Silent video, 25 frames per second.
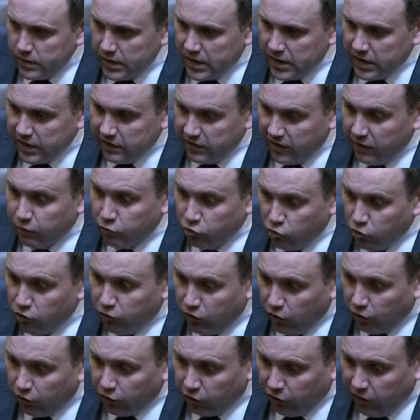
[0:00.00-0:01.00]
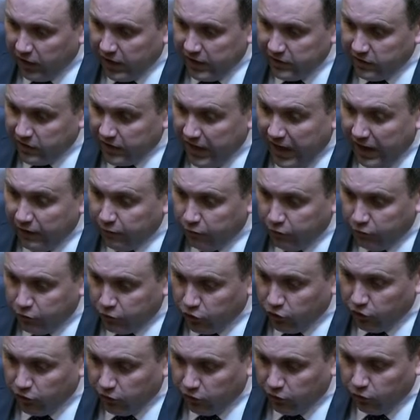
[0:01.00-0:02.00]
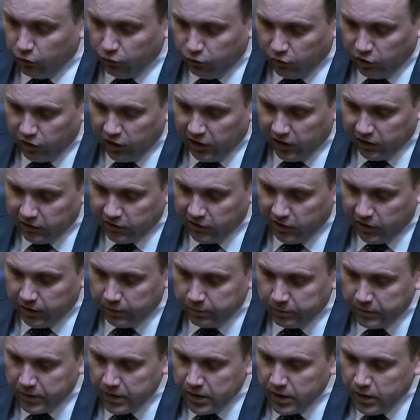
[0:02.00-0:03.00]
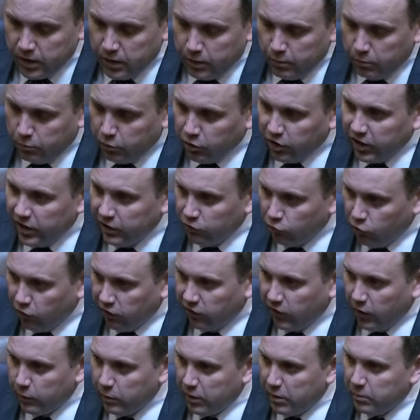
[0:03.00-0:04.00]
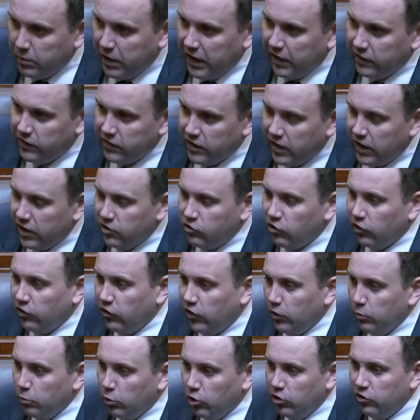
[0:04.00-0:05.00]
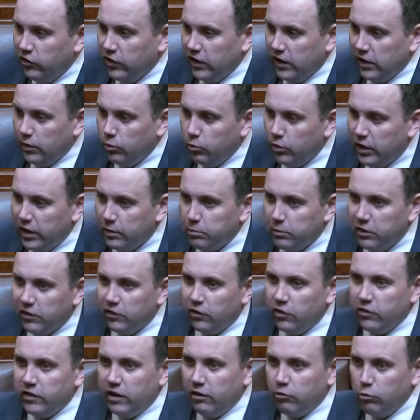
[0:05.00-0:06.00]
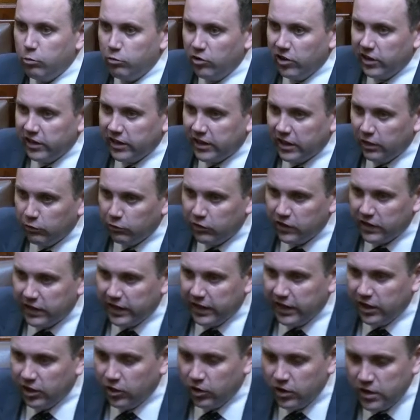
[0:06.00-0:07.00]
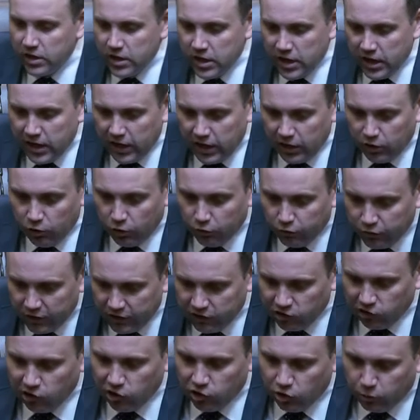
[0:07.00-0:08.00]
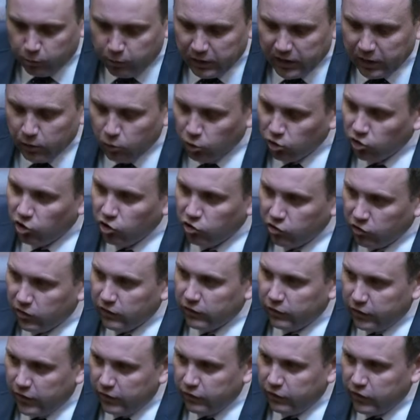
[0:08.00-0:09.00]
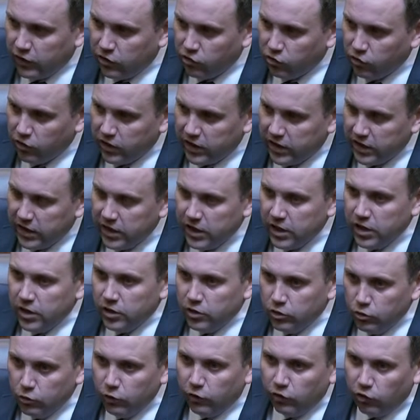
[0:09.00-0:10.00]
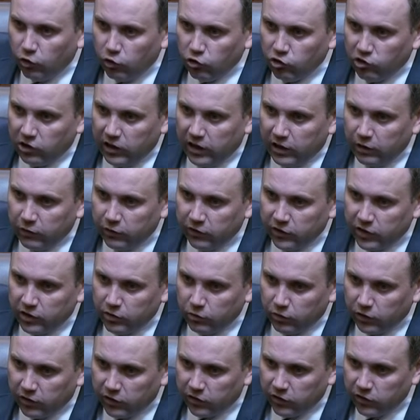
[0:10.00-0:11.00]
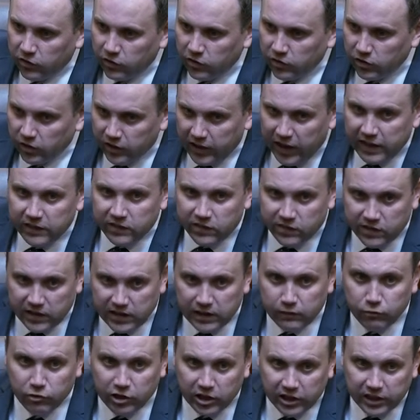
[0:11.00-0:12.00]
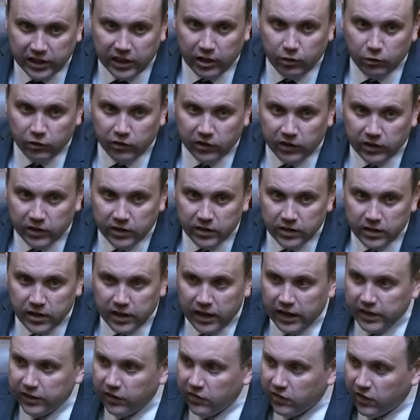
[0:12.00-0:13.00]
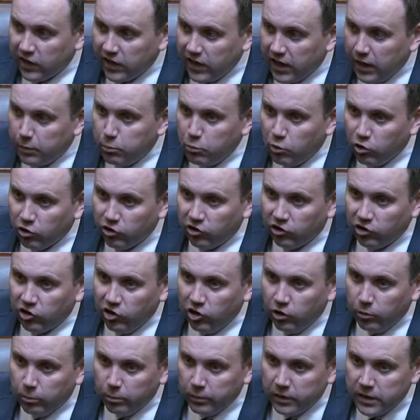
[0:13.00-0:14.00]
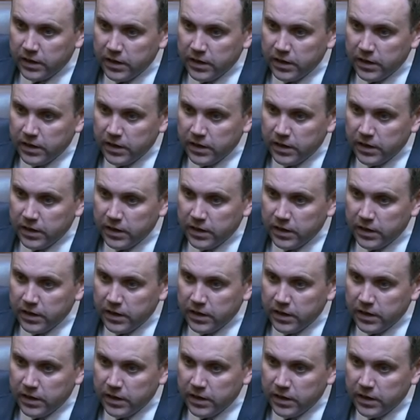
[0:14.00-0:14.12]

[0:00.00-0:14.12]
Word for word: to have a roof over their heads and have done so for a long time, but inroads are being made. And just on Monday, we had Minister Darragh O'Brien in County Clare uh, officially opening 153 new social housing units. Now that's delivering on housing, and there's a lot more to come.